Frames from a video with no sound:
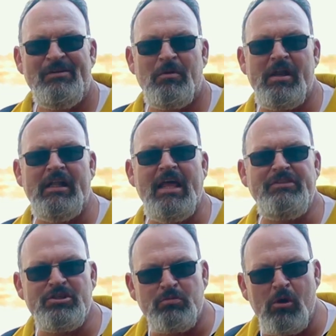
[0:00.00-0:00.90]
We're going to
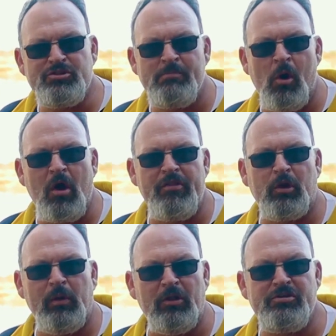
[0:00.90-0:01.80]
let this roast smoke on the
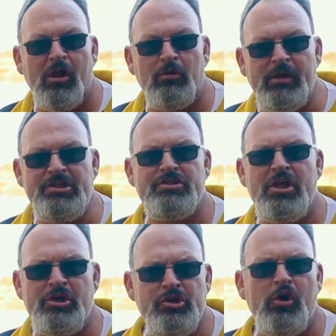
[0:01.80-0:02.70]
grill till it reaches
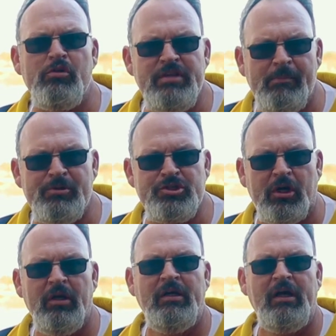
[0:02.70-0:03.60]
an internal
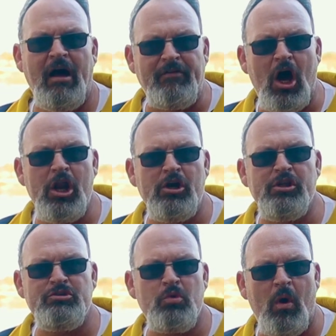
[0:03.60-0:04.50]
temperature of
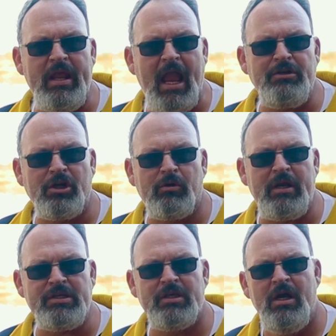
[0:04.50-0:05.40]
128
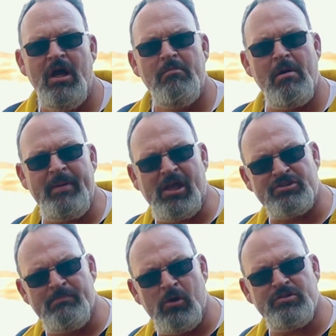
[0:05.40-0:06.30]
degrees. But
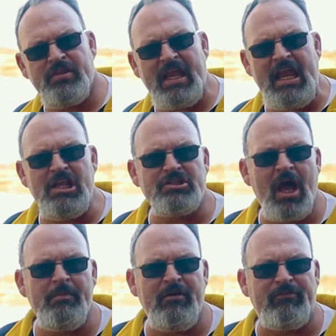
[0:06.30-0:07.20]
because most of the heat is
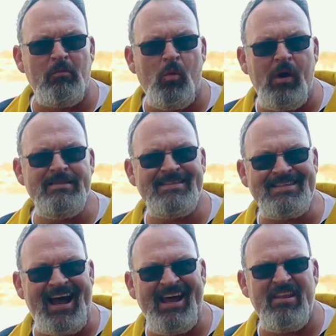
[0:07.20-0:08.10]
coming from one
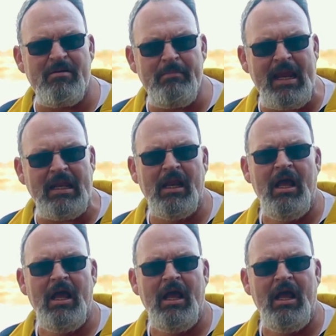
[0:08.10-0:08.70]
side of the meat,